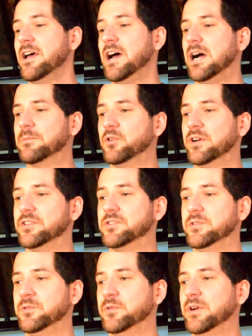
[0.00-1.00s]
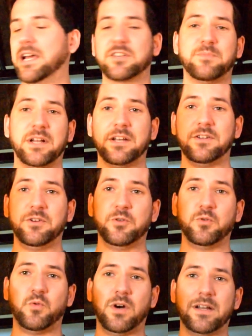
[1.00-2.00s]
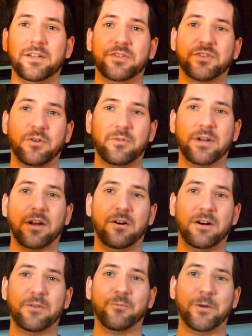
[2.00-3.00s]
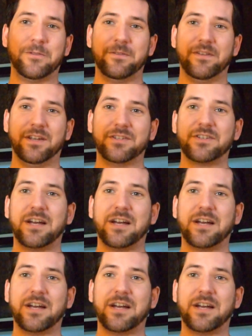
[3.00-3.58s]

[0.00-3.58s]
I'm going to explain to you what is going on with this.